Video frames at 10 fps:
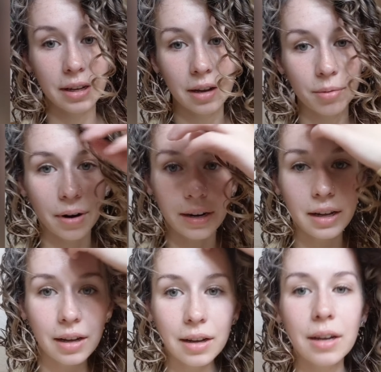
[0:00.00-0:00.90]
while I get
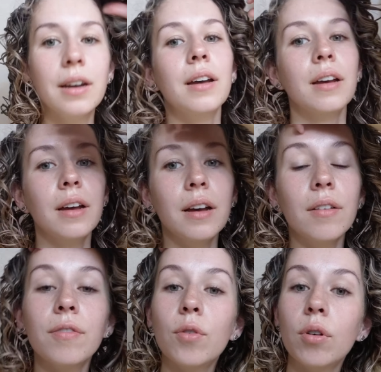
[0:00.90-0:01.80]
ready
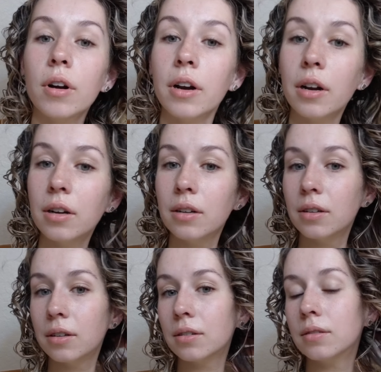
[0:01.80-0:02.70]
for
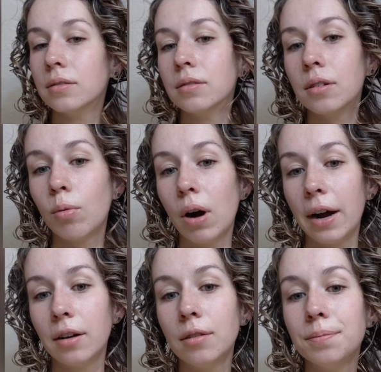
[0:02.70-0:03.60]
a
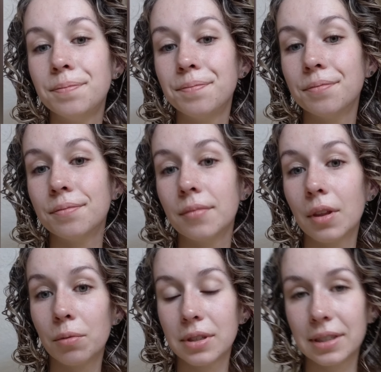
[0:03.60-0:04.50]
while.
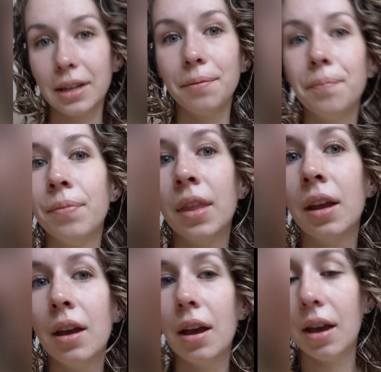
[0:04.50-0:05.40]
We'll see.
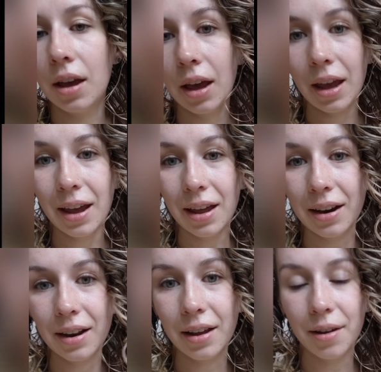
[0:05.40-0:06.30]

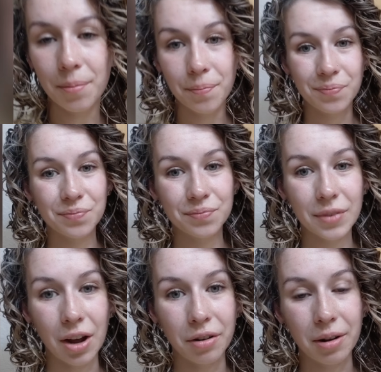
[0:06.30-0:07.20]
And
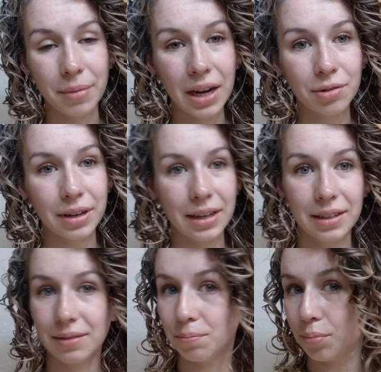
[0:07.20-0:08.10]
I'll come back when
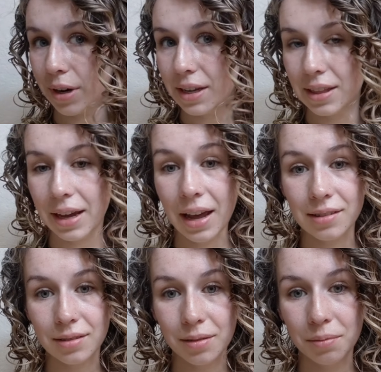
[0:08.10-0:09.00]
I break the
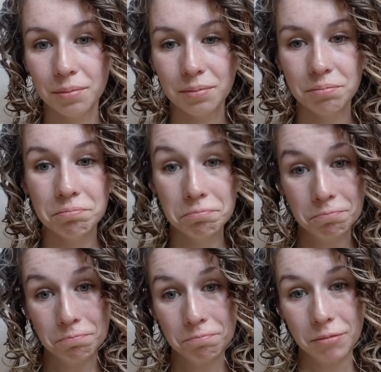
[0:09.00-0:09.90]
cast.
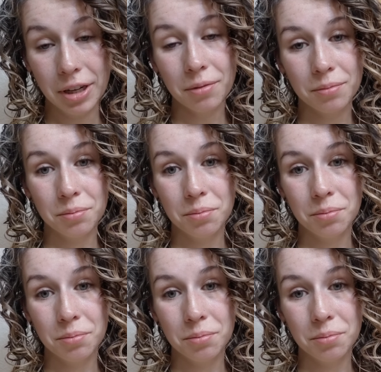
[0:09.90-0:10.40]
Yeah.